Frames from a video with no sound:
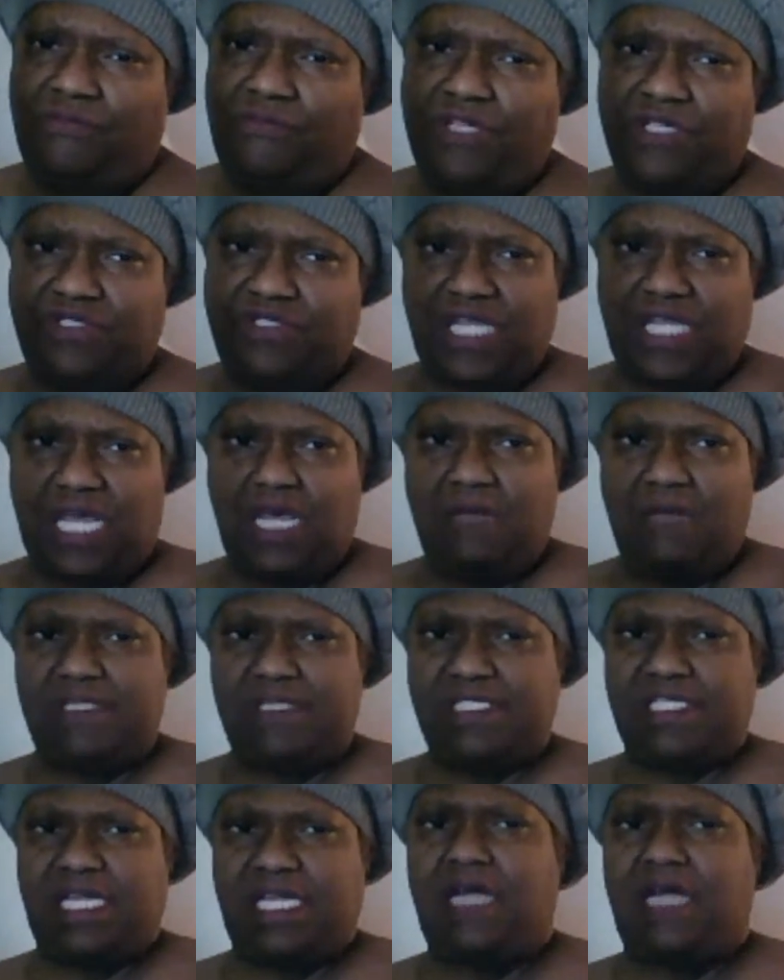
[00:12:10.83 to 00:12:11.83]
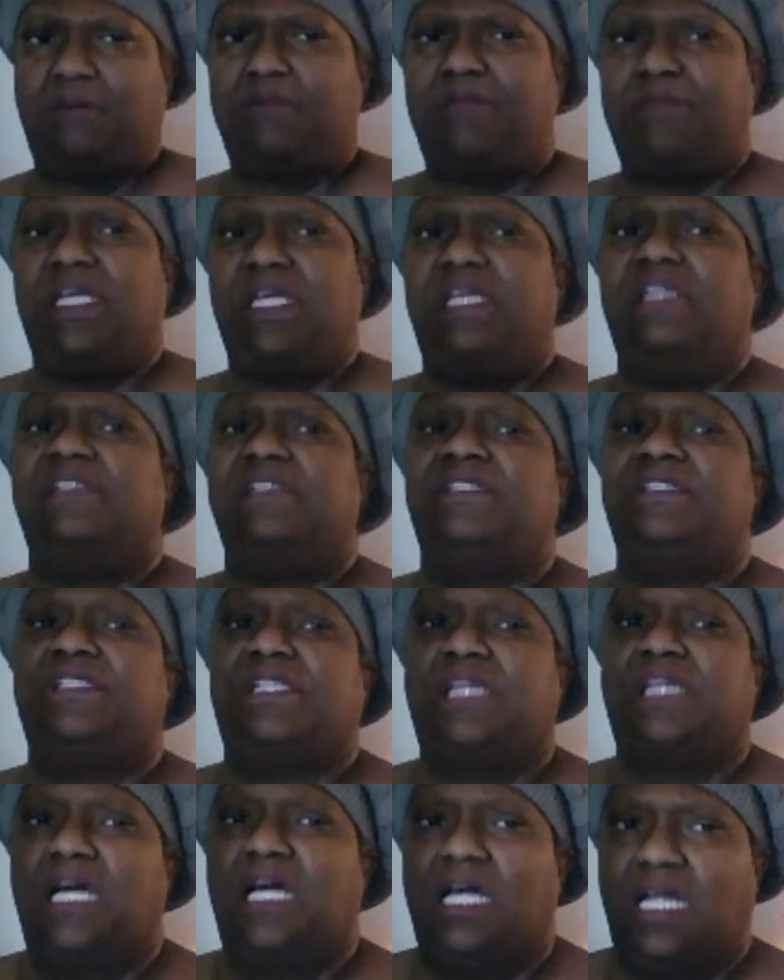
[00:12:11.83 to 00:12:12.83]
The damage have
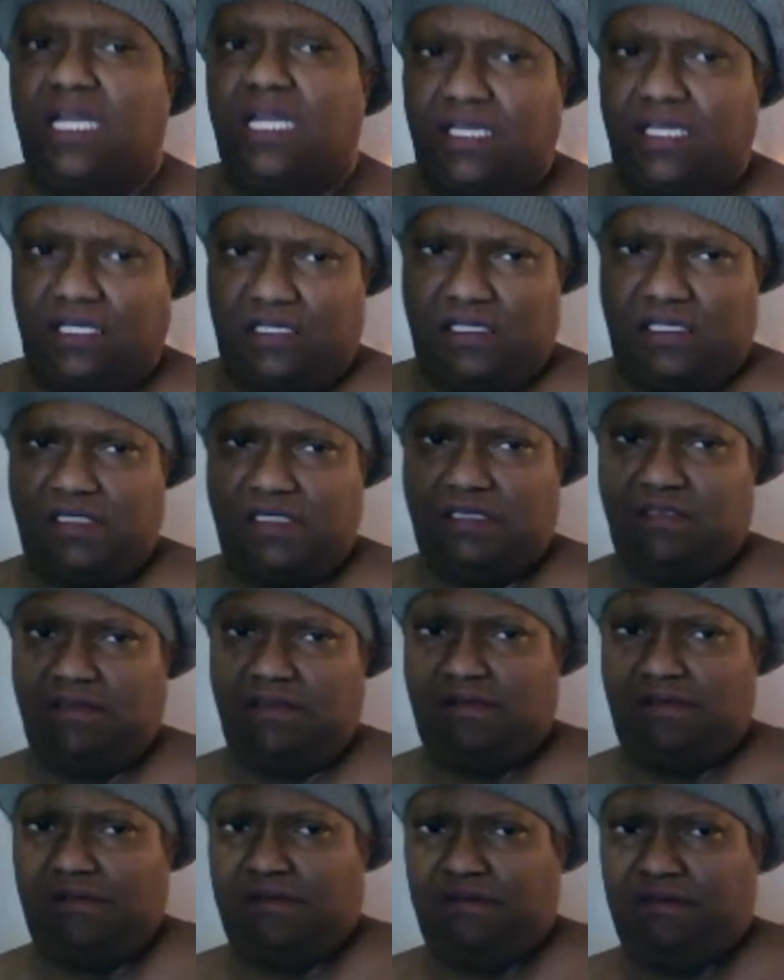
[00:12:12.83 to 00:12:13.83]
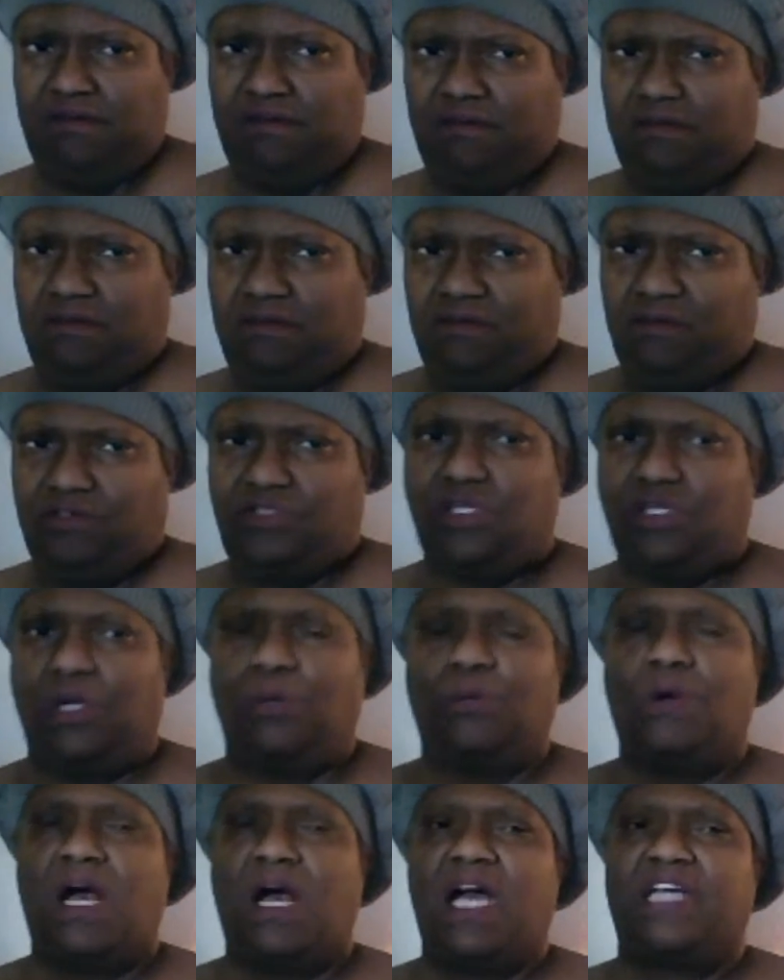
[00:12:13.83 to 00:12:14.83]
been done.
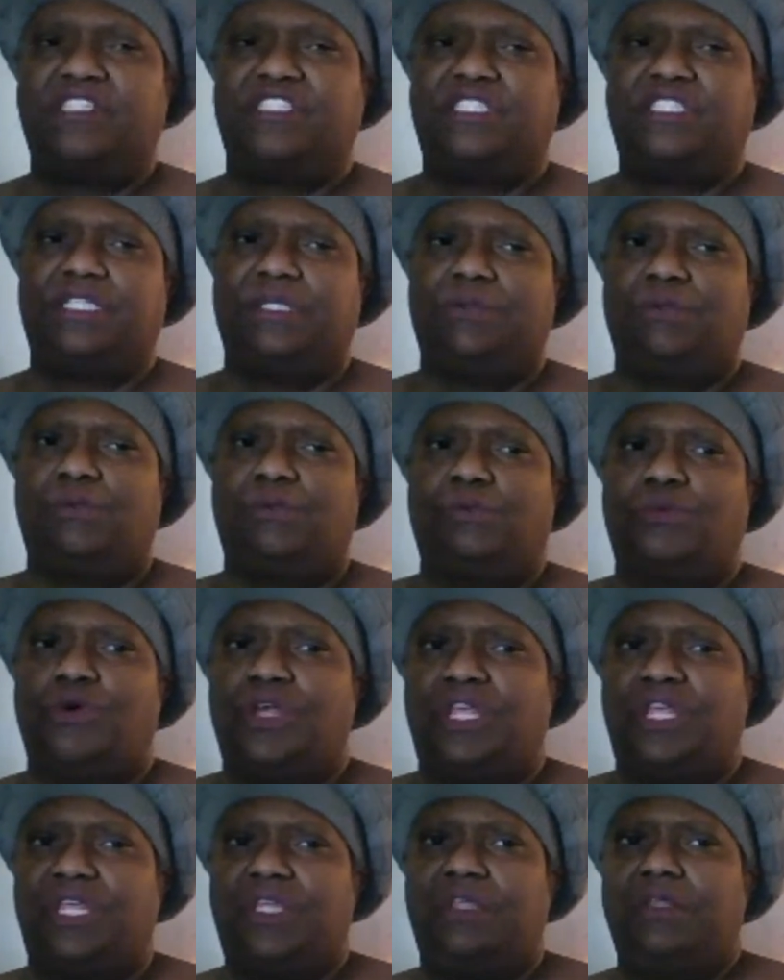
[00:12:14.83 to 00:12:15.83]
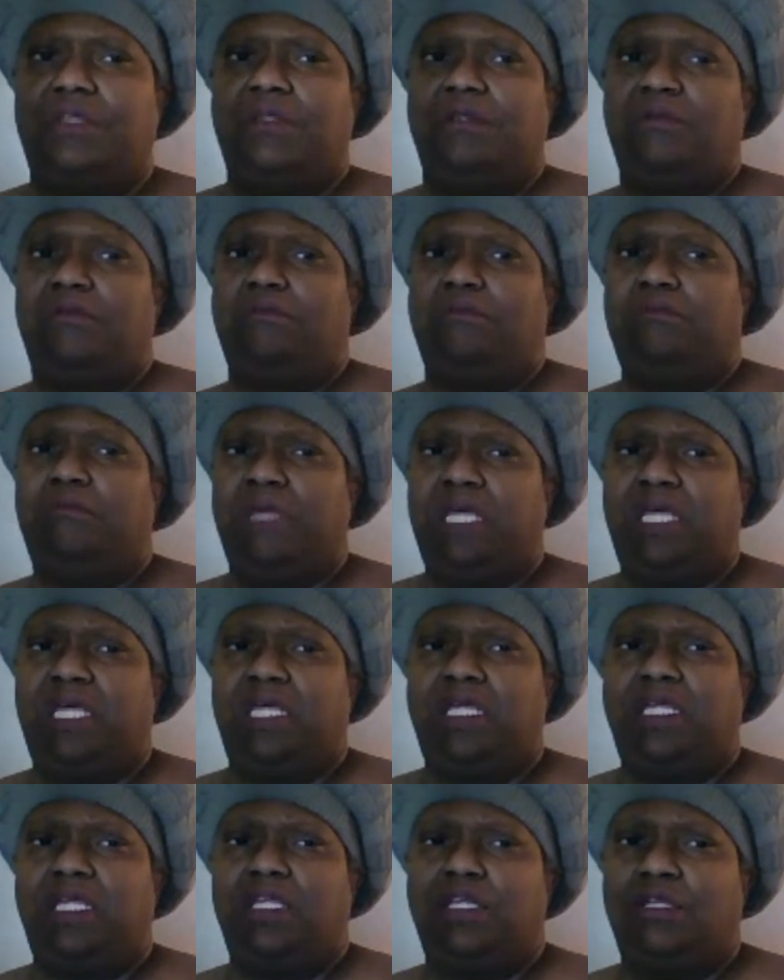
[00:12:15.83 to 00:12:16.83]
So why should we,
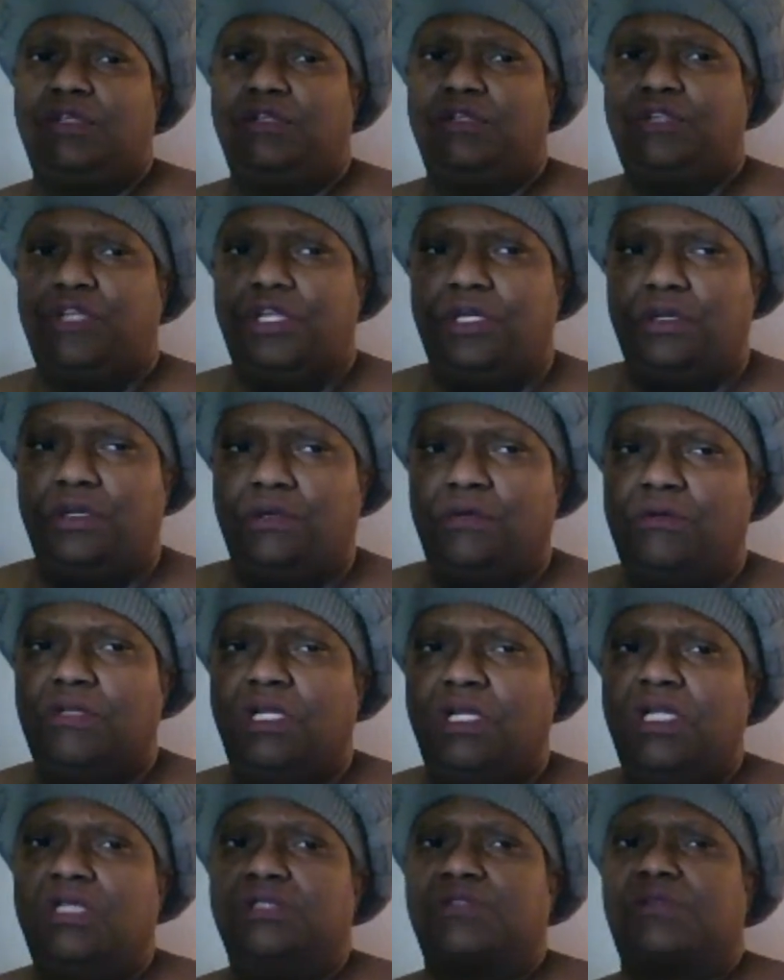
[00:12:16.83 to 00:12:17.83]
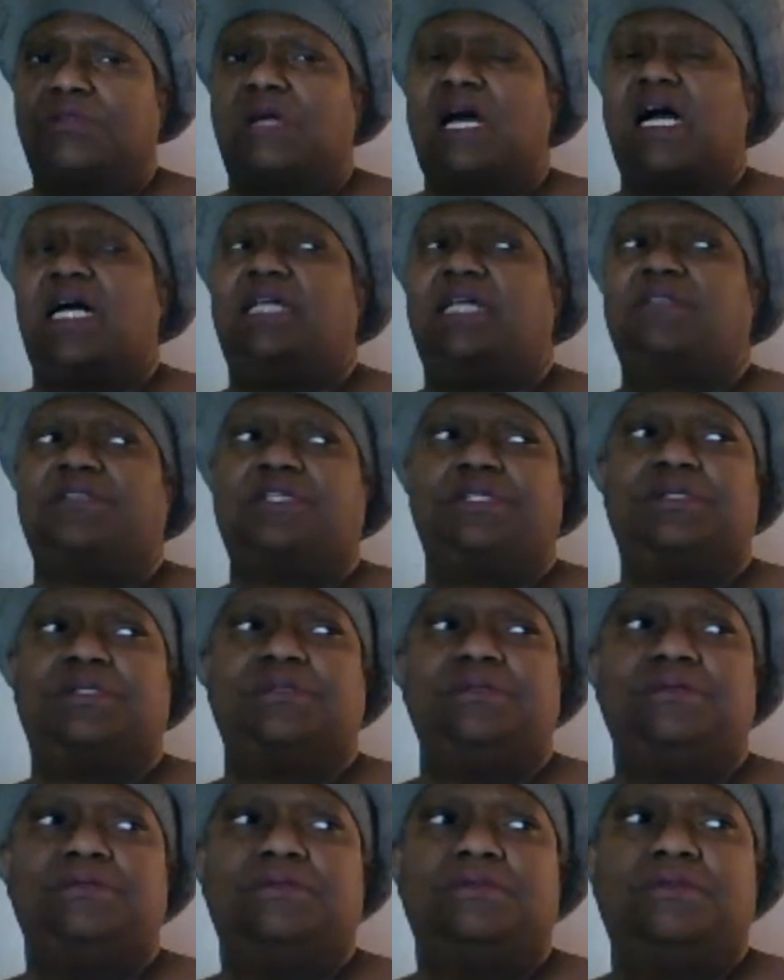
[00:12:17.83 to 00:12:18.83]
me, you, try
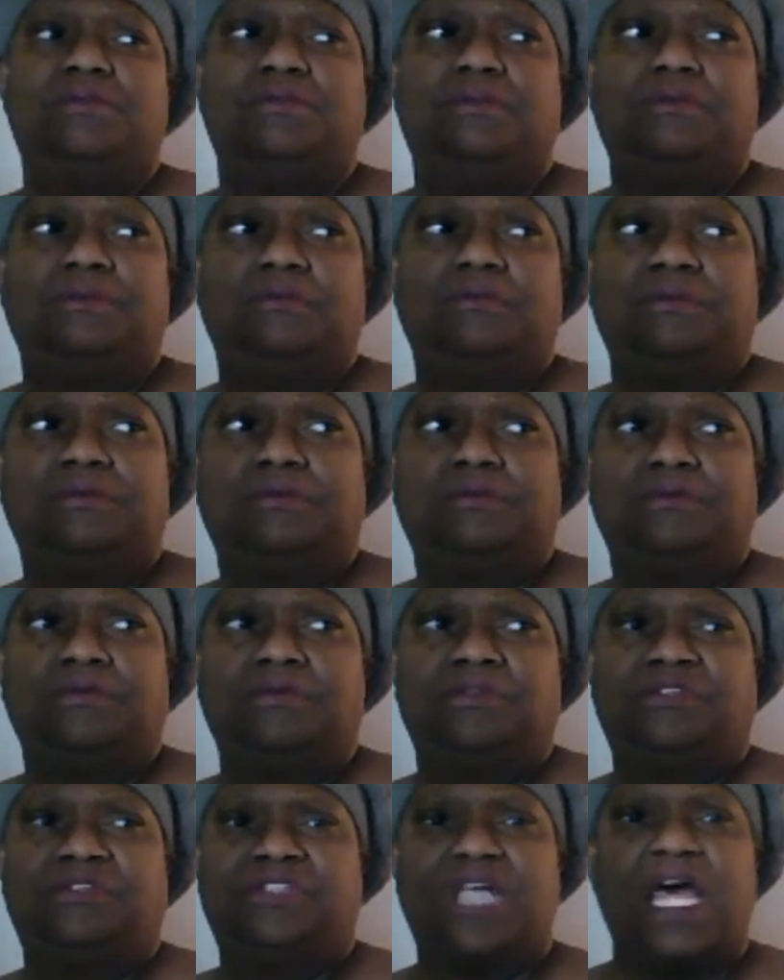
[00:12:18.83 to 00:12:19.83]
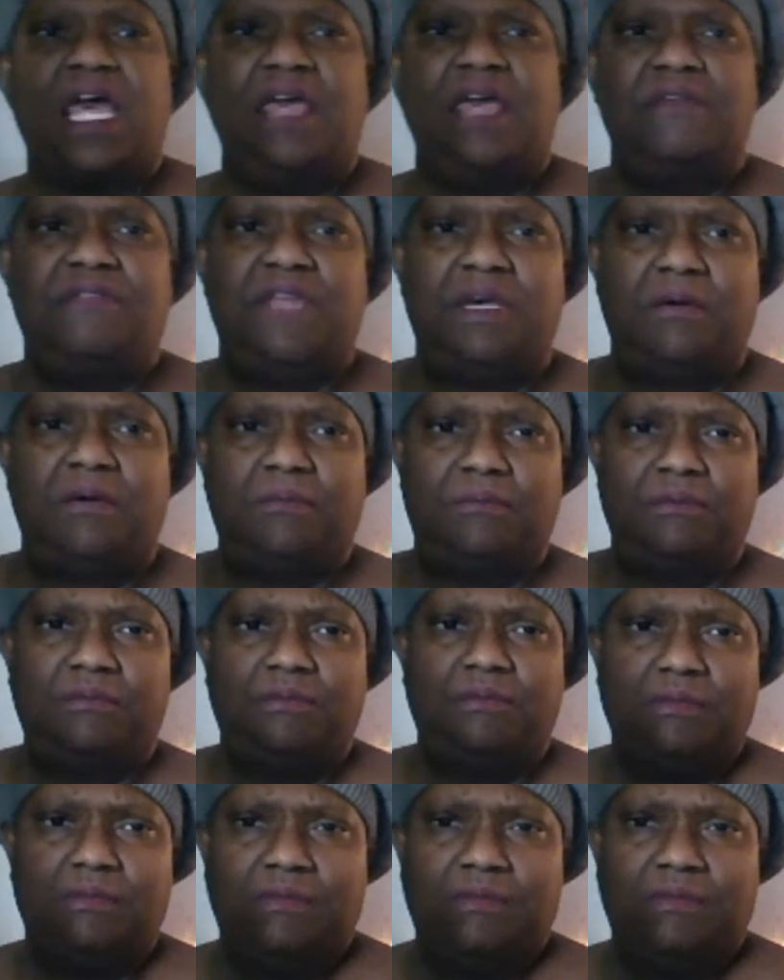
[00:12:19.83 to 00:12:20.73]
to save them?